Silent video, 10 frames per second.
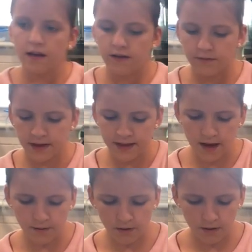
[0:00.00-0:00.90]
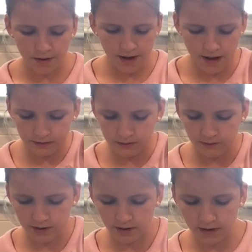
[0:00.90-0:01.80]
Right now, all I have is
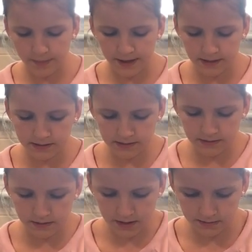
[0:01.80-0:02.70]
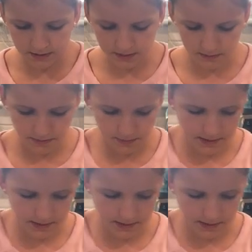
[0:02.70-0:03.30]
vanilla paste, so that's what I'm going to be